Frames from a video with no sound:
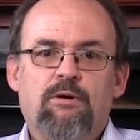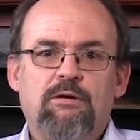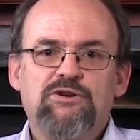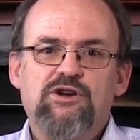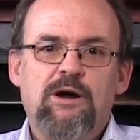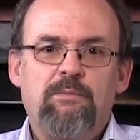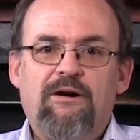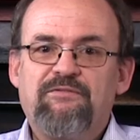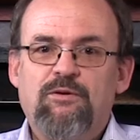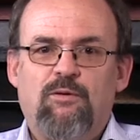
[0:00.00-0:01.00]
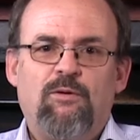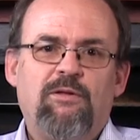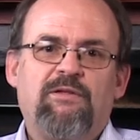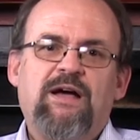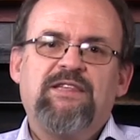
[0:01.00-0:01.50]
poor old Job, after
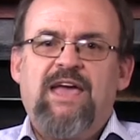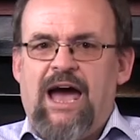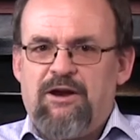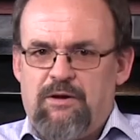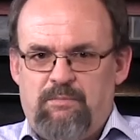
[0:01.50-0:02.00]
all that he had